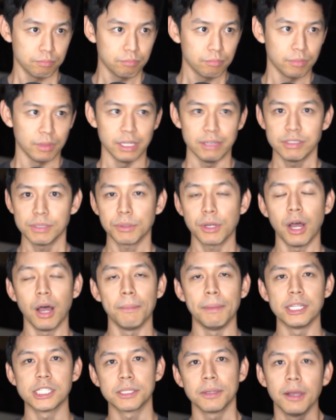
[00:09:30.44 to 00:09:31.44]
leave some
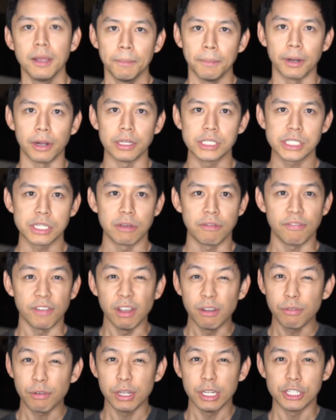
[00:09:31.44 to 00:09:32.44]
comments, but also
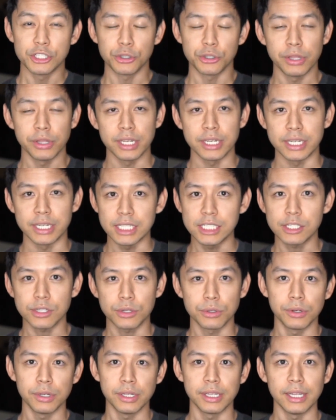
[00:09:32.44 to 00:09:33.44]
feel free to join the
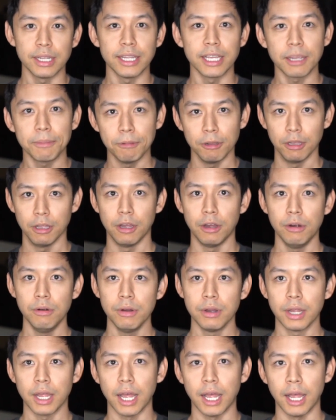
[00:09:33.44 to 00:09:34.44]
Discord in the link below.
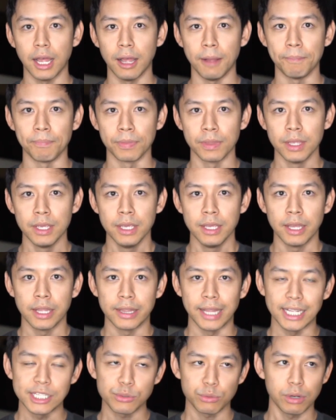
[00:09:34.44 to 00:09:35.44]

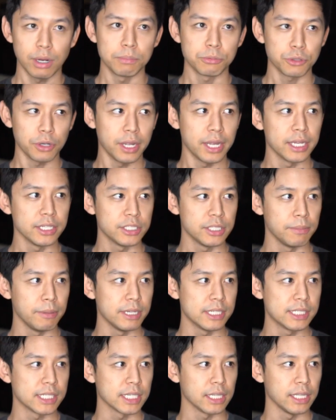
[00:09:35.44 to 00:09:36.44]
That's where I'm trying to
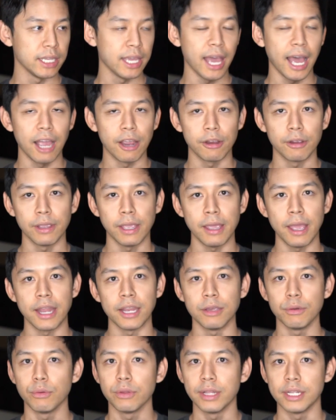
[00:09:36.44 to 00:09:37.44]
basically aggregate
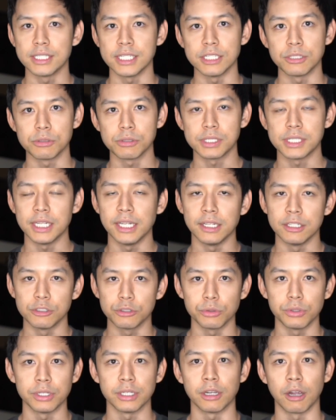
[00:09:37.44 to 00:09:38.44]
anyone that's interested in
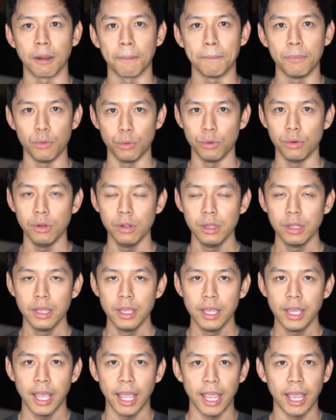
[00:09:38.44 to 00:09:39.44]
joining our pool.
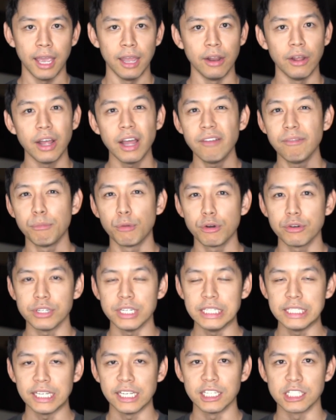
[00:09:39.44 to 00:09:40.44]
And I'll have more
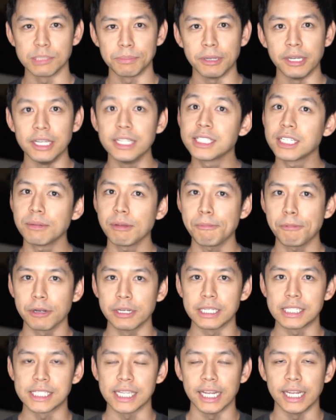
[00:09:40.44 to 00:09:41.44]
details, but it's gonna be pretty
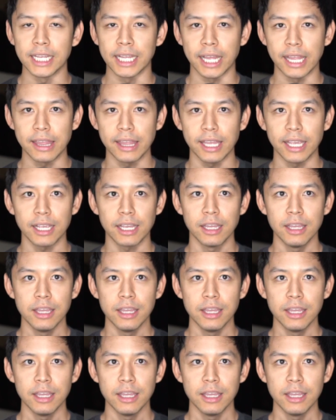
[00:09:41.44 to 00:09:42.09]
exciting. I think